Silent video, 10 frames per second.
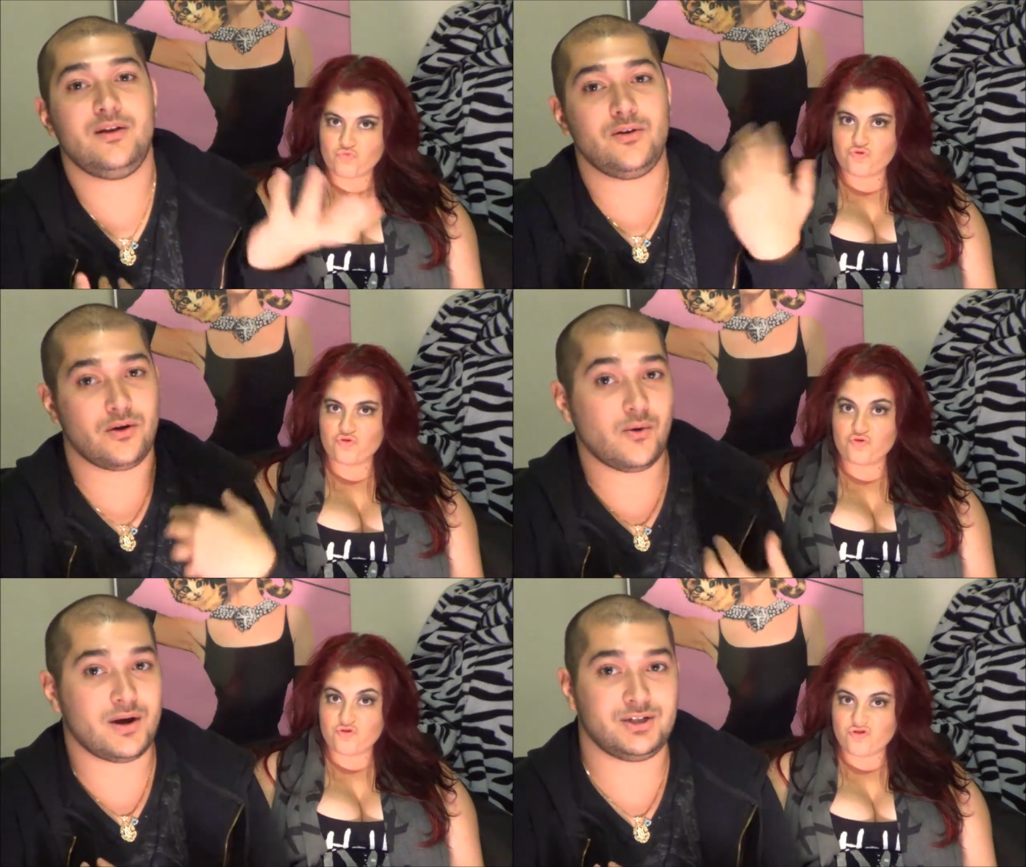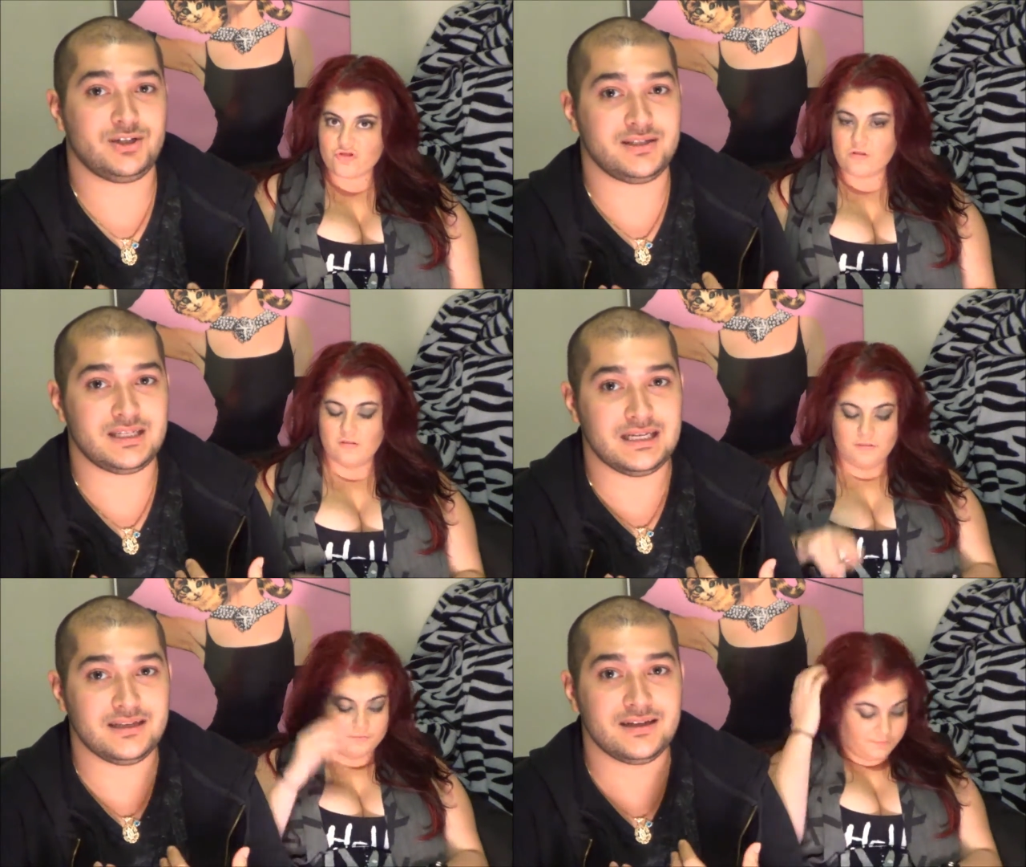Speaker 1: your questions
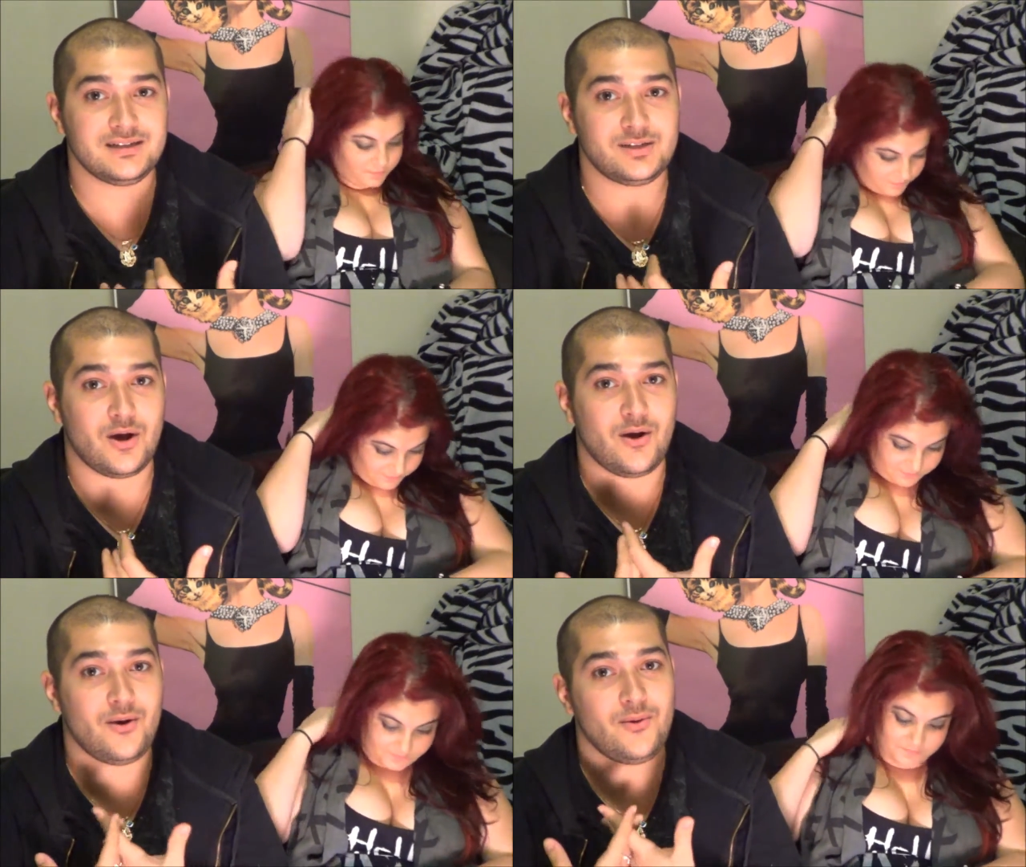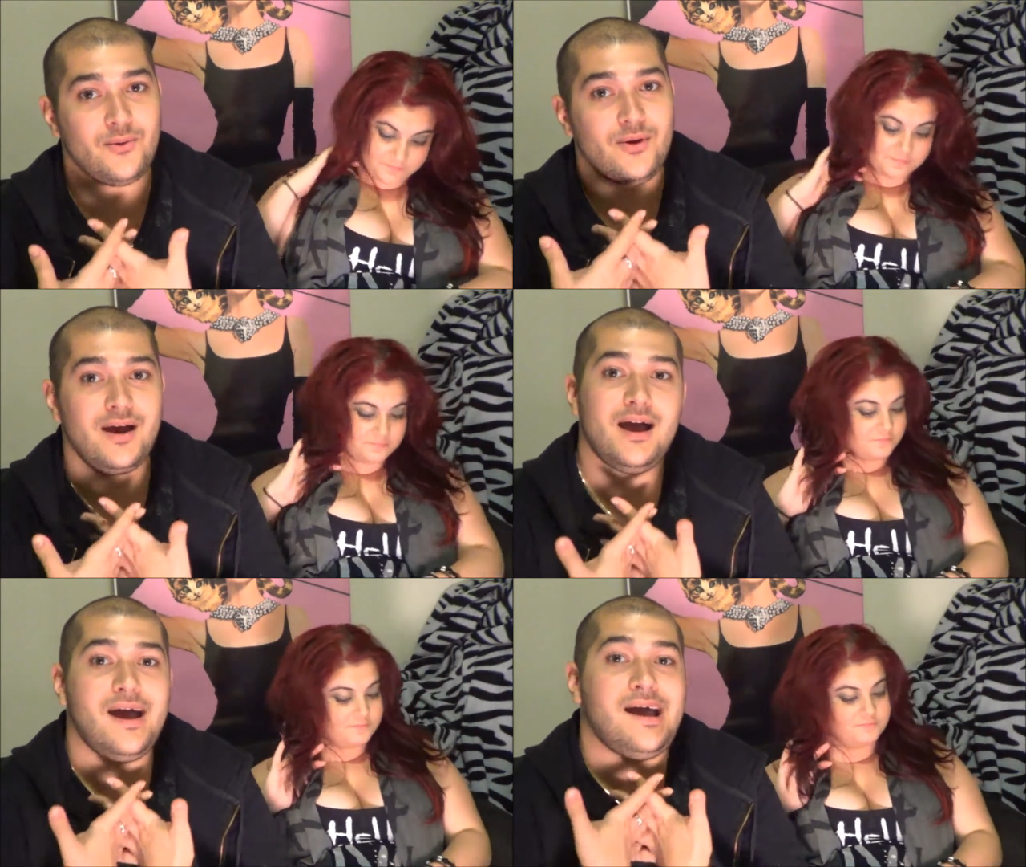in. So. Mm -hmm.